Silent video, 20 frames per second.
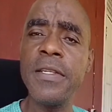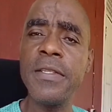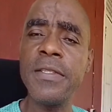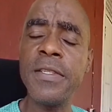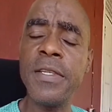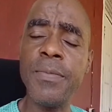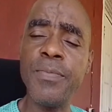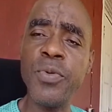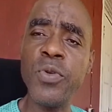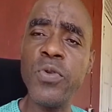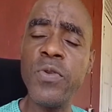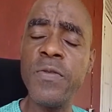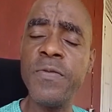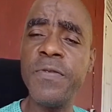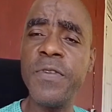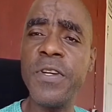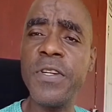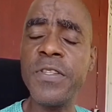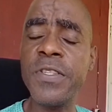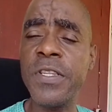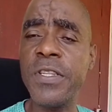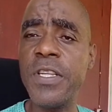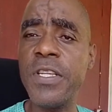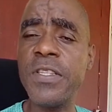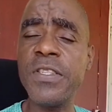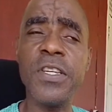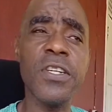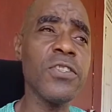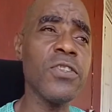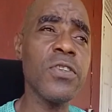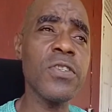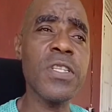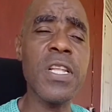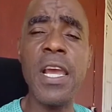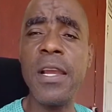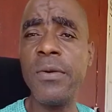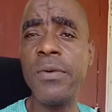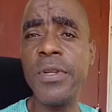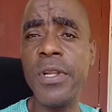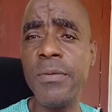see proof here, see this here, just
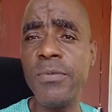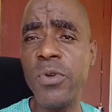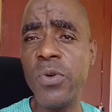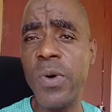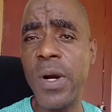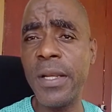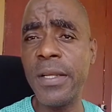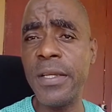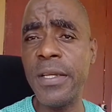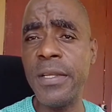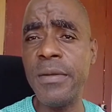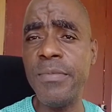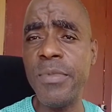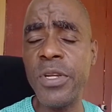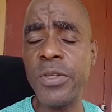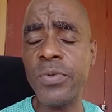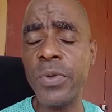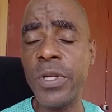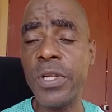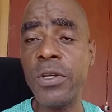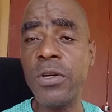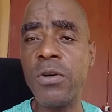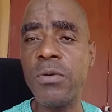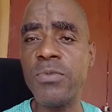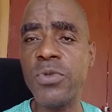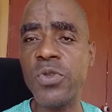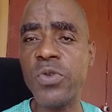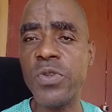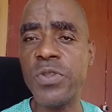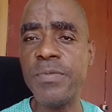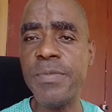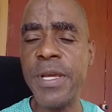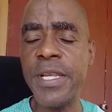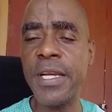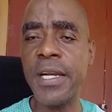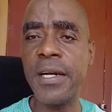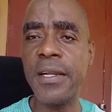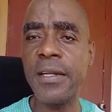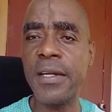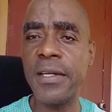like what them do an inmate when it comes to his
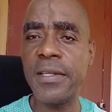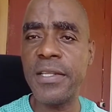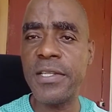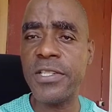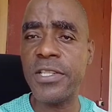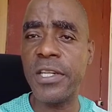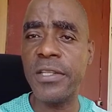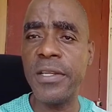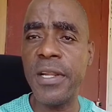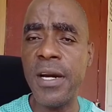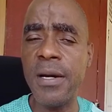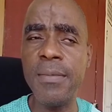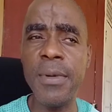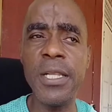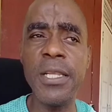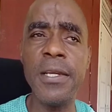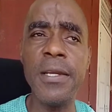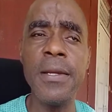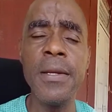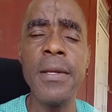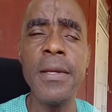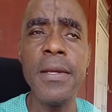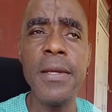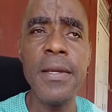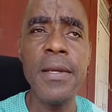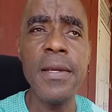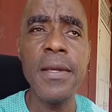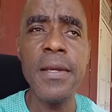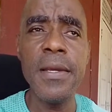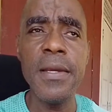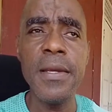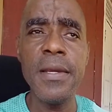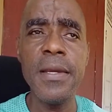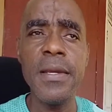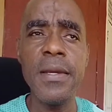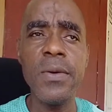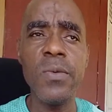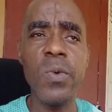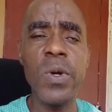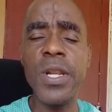medical condition. Normally,
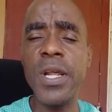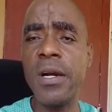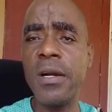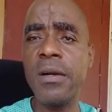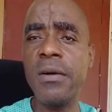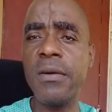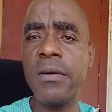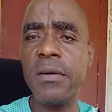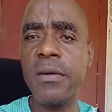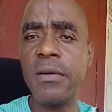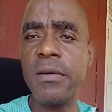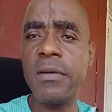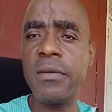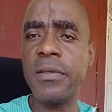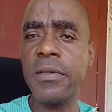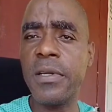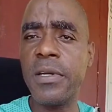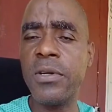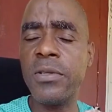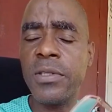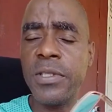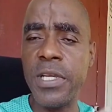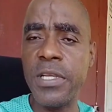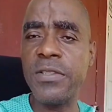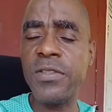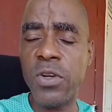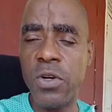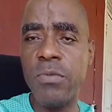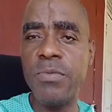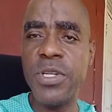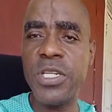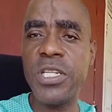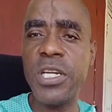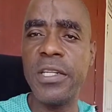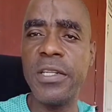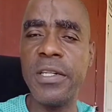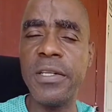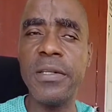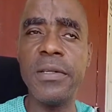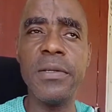when this
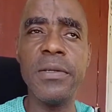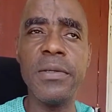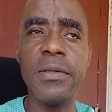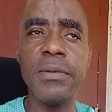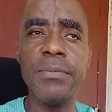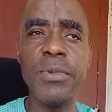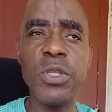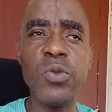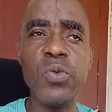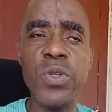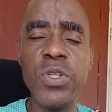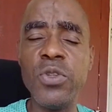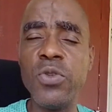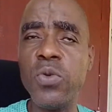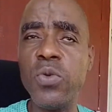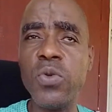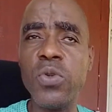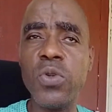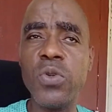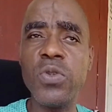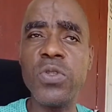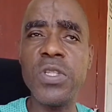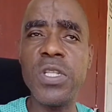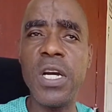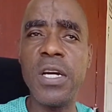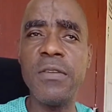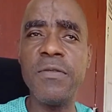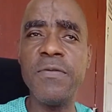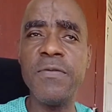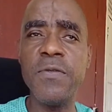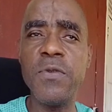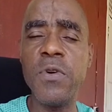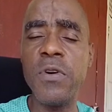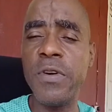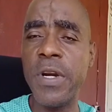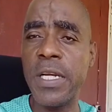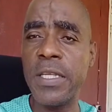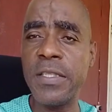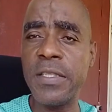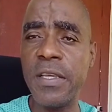commissioner between
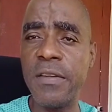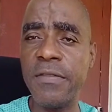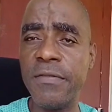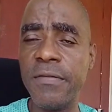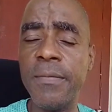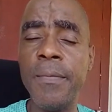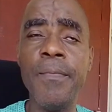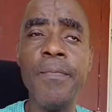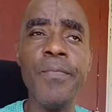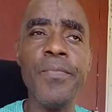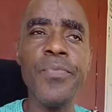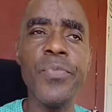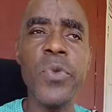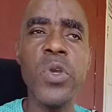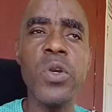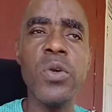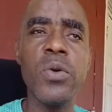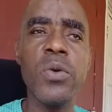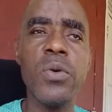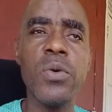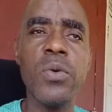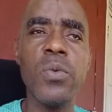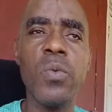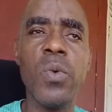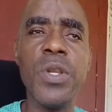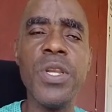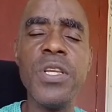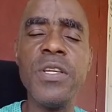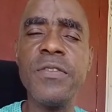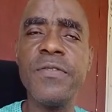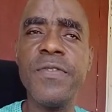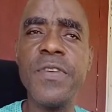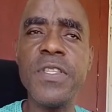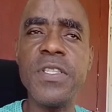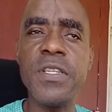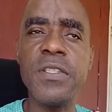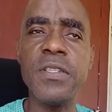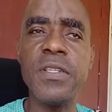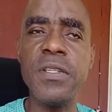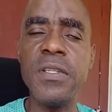2004 and 7, when he's
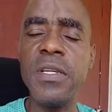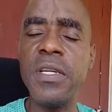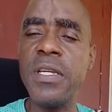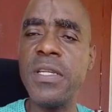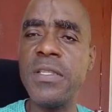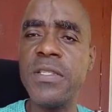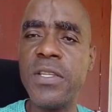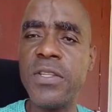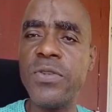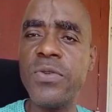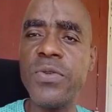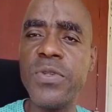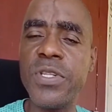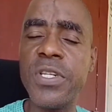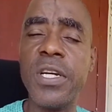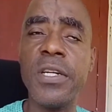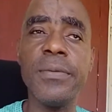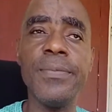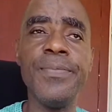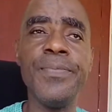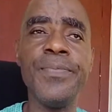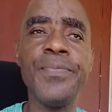visiting the institution,